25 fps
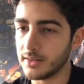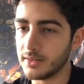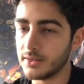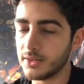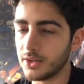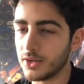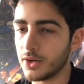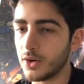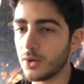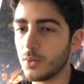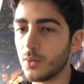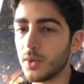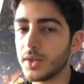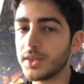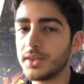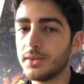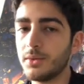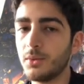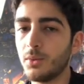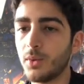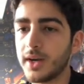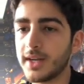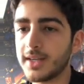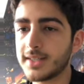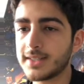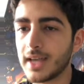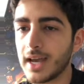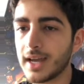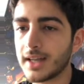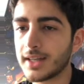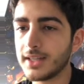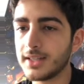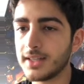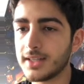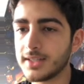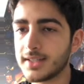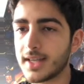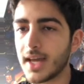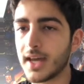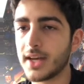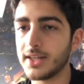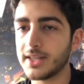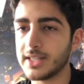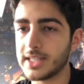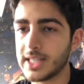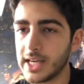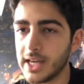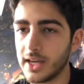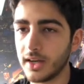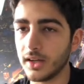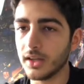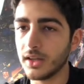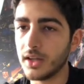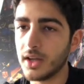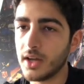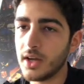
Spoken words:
You know, what exactly does that entail?